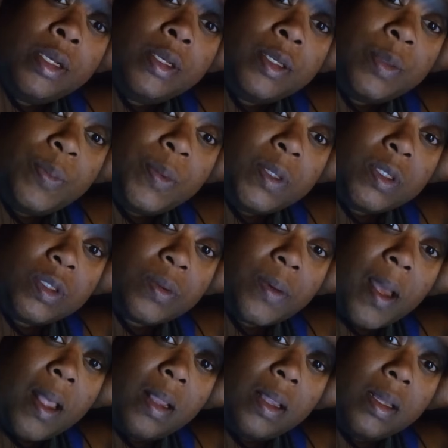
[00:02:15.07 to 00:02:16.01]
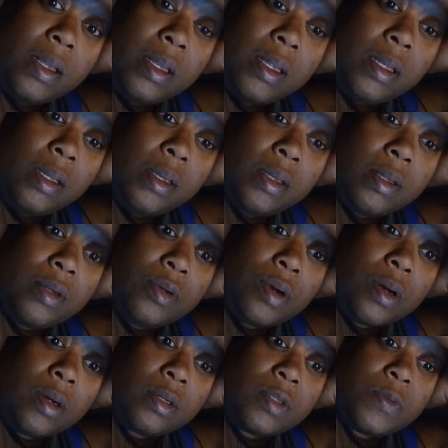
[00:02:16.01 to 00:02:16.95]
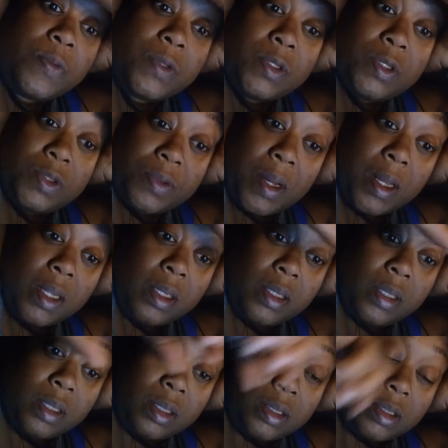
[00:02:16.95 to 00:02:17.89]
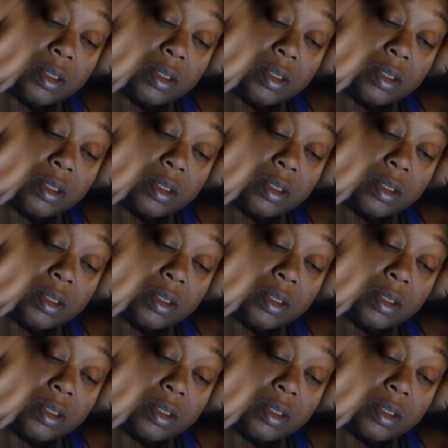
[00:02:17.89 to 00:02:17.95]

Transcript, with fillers: spirituality, dark spirituality.